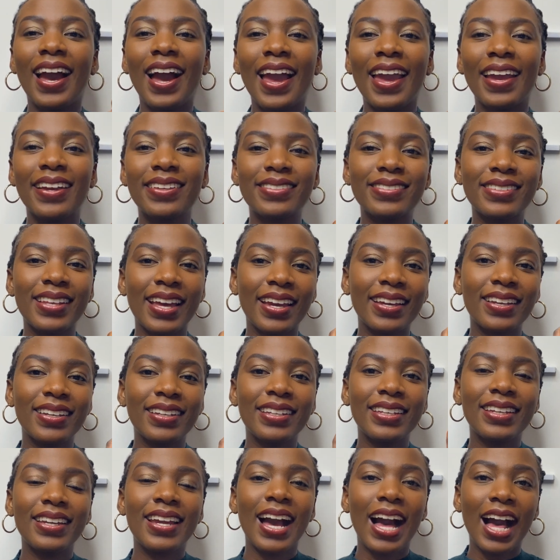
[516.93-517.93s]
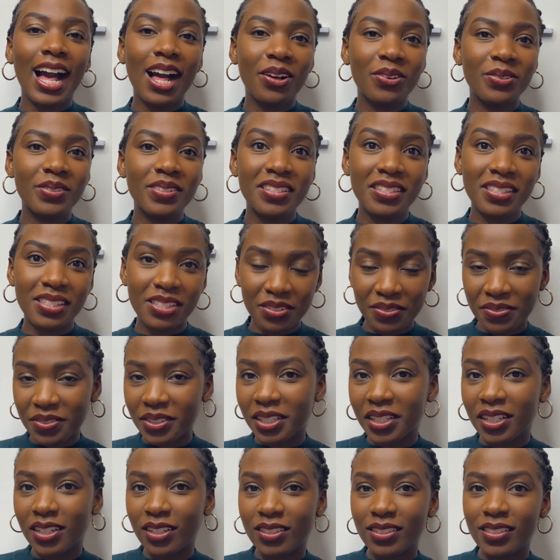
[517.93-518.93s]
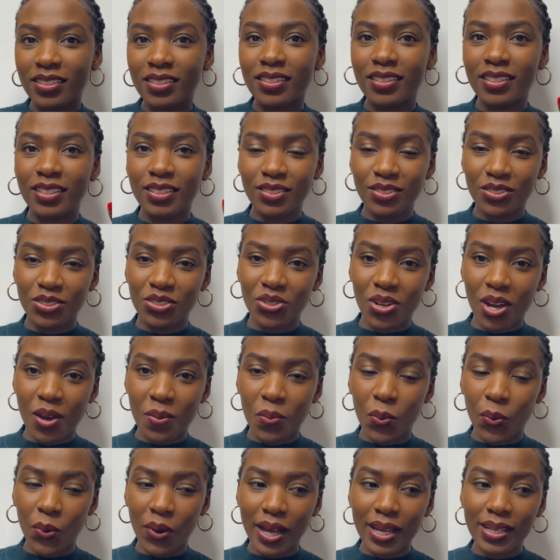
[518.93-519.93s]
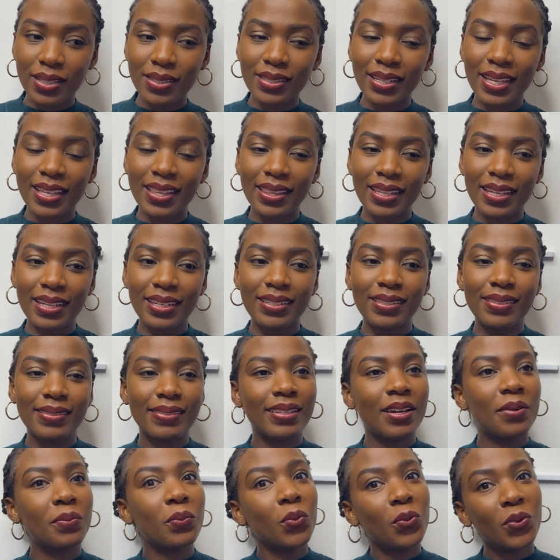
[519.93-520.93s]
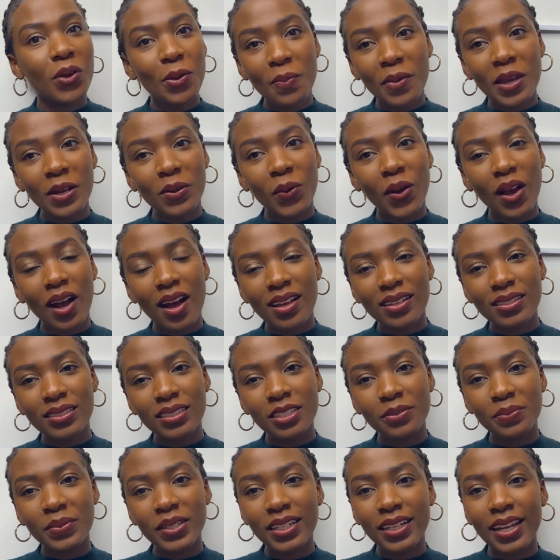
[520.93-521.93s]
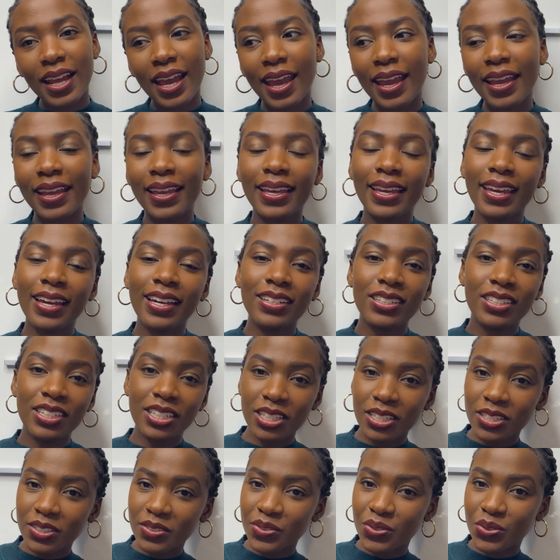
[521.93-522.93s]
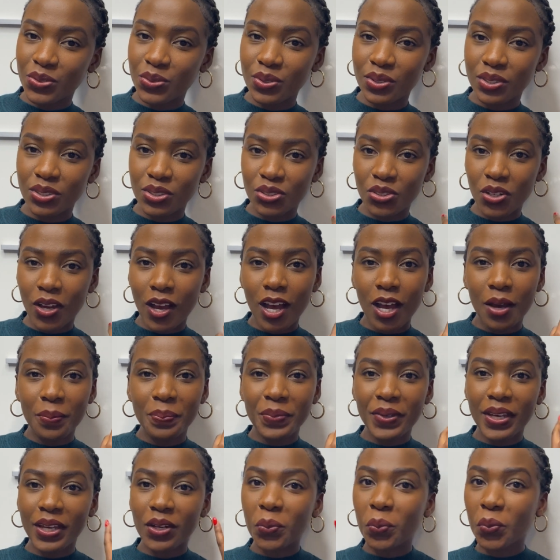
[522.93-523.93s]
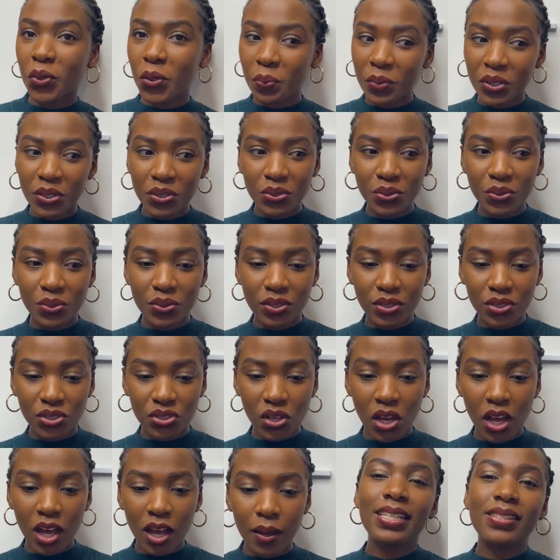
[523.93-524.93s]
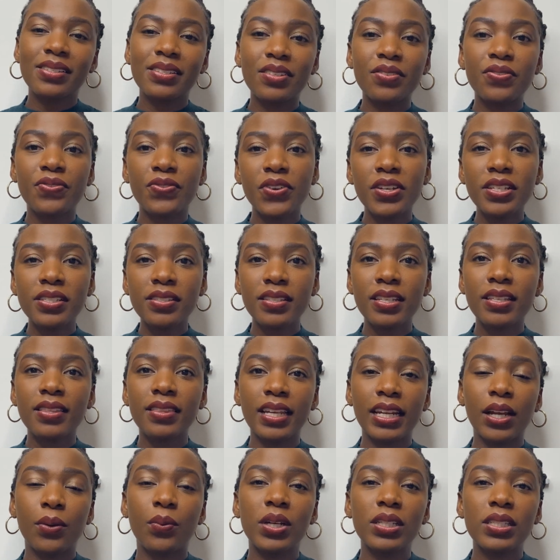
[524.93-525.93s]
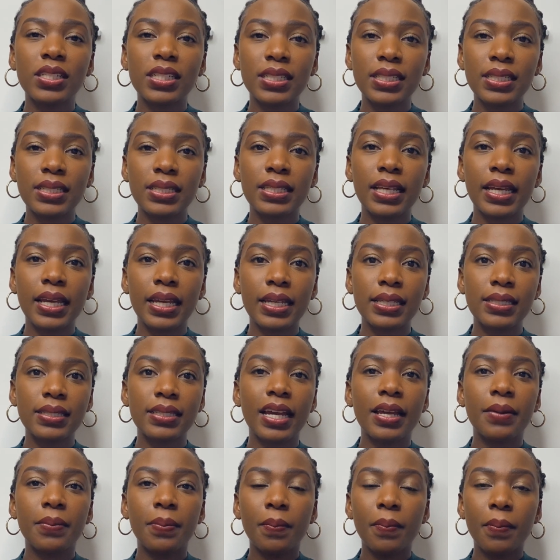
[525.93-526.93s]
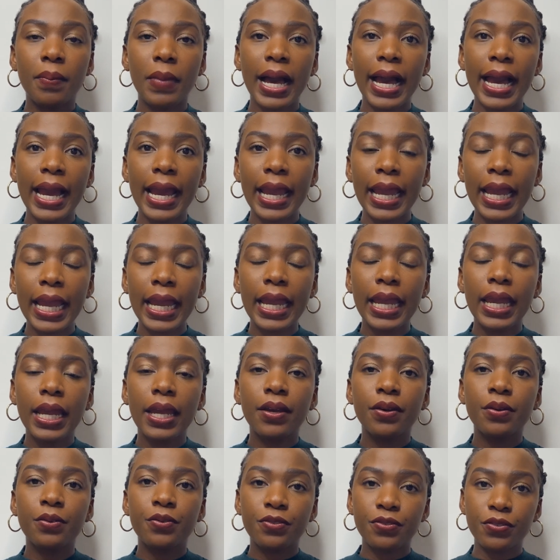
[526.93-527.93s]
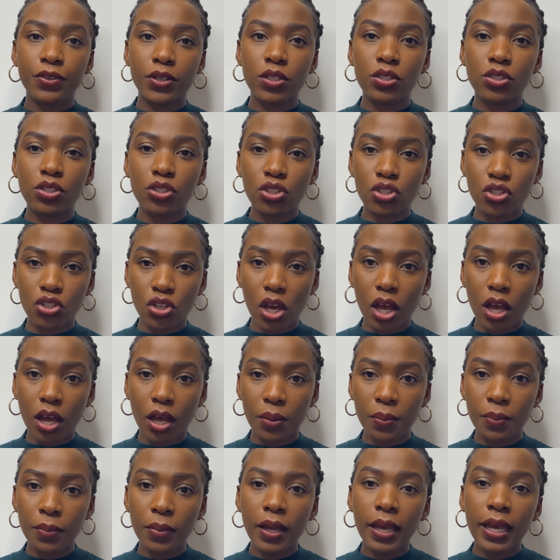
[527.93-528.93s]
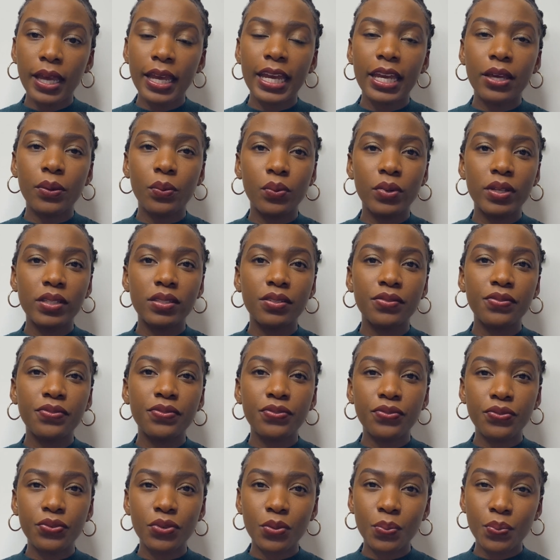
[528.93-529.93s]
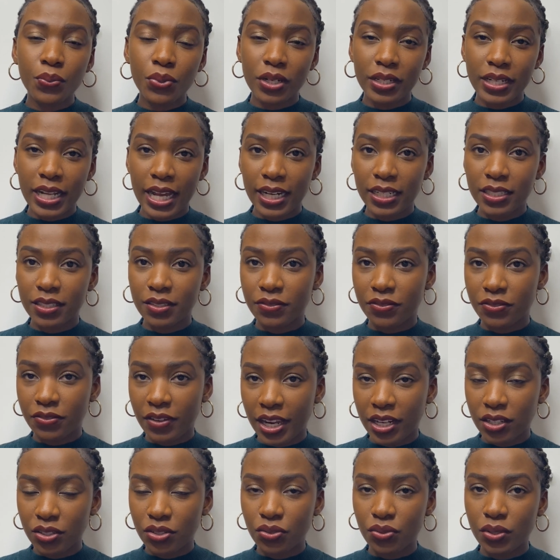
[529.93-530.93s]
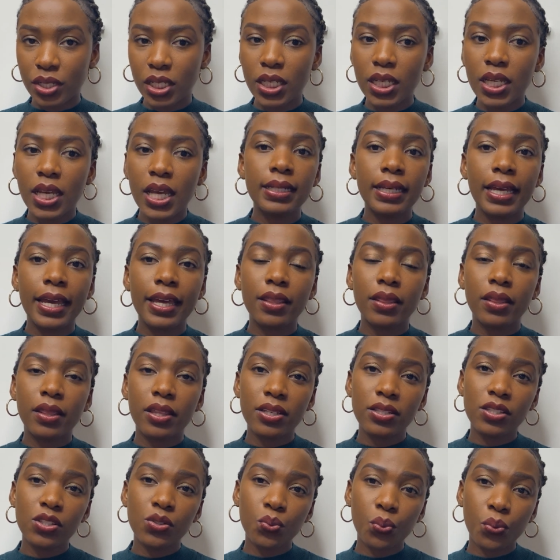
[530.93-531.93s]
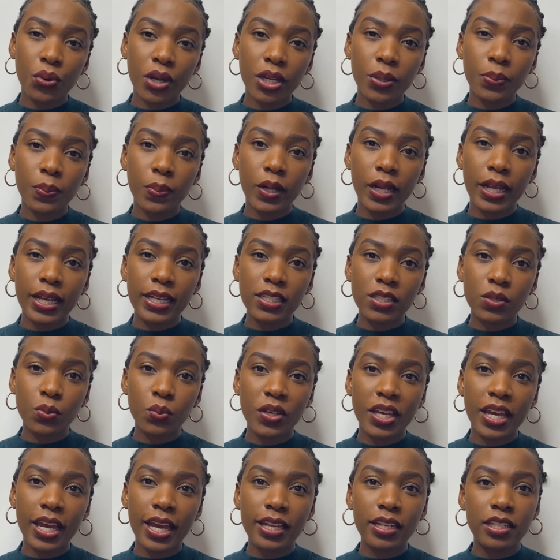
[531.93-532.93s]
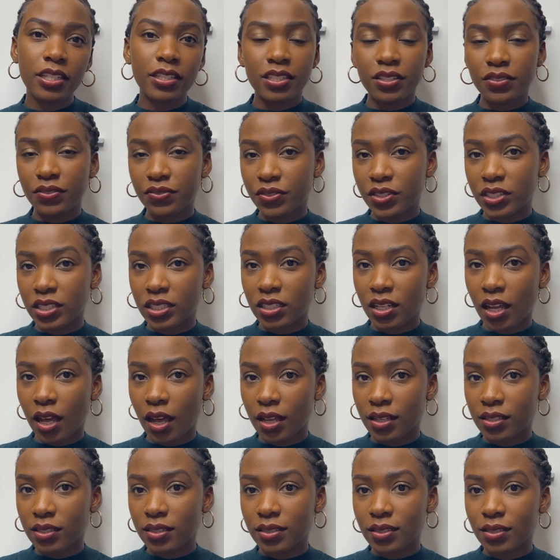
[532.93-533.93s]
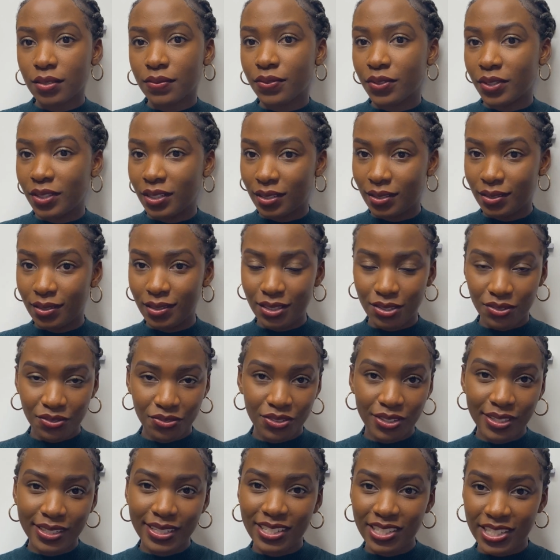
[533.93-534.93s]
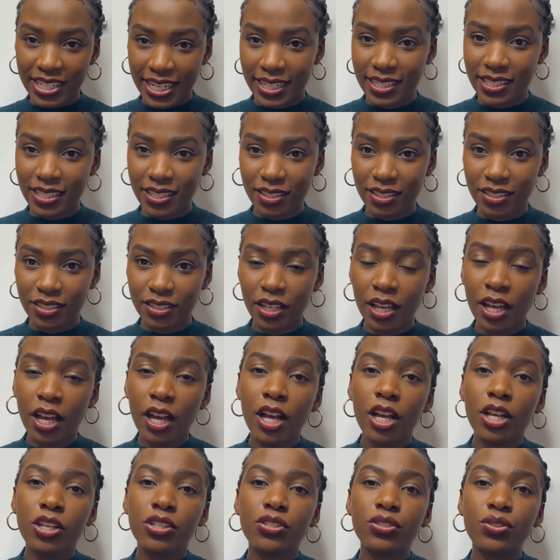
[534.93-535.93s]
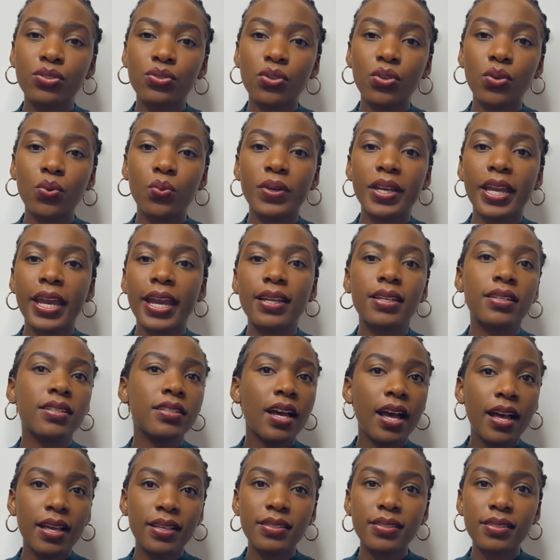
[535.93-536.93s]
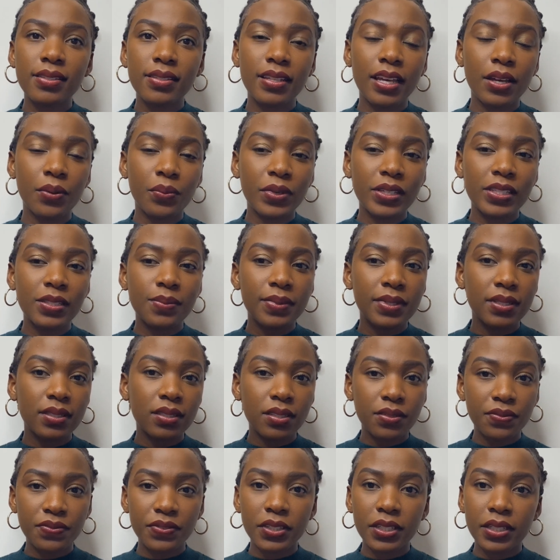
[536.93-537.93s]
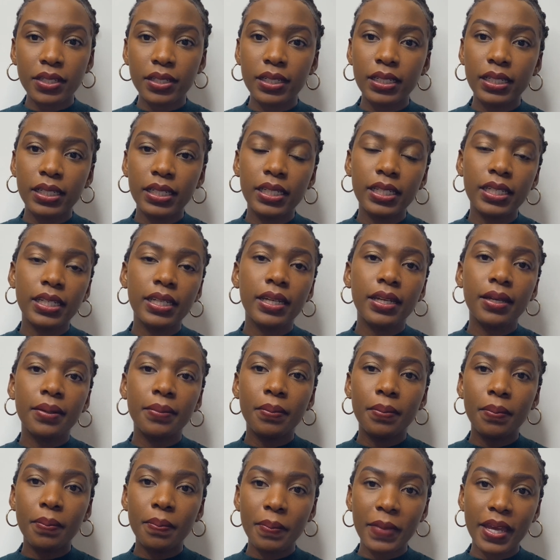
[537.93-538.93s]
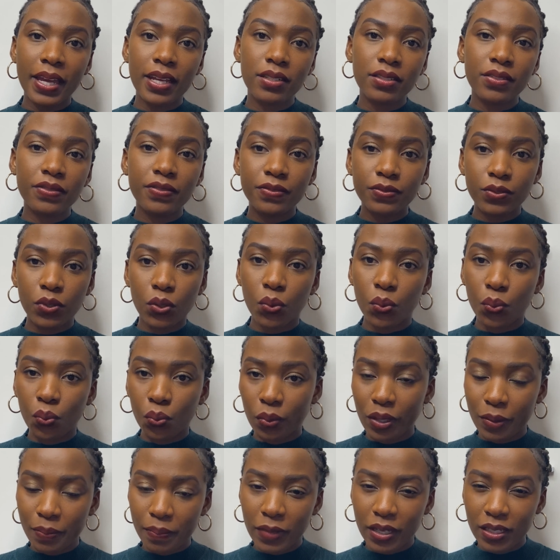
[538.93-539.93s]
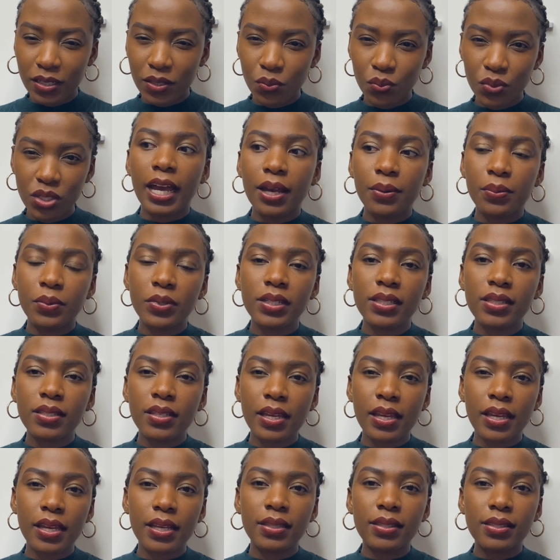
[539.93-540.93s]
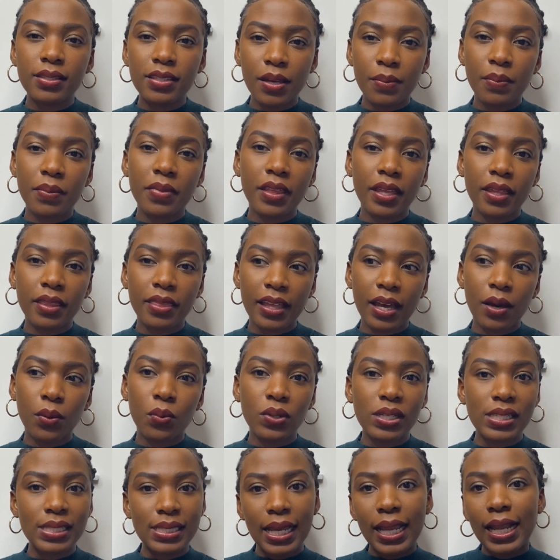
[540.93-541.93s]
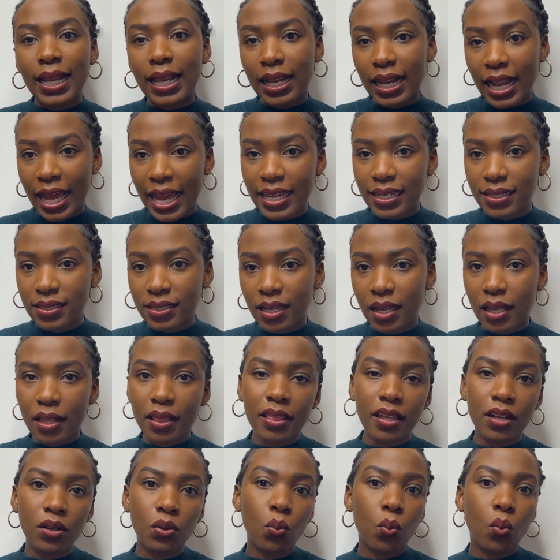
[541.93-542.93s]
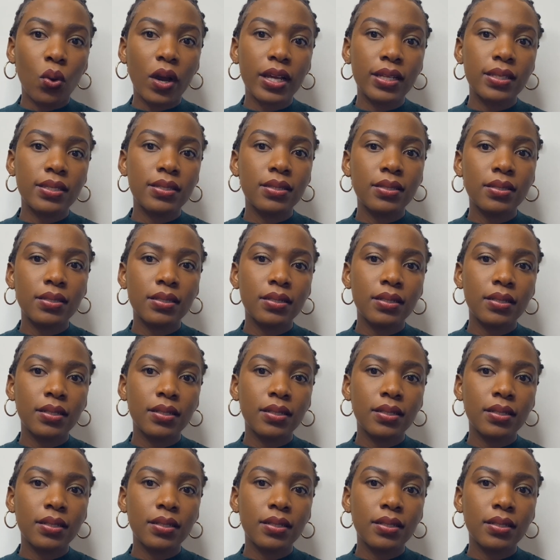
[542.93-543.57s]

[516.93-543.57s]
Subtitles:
exactly how difficult this job was, and then some women were asking me like, can girls do the job, can women do the job? So the first thing that I wanted to say is, at my first job, it was a fruit production factory. At this workplace we had different tasks for the different genders. So we had tasks that were specifically meant for women, which I would say it's something that was lighter than what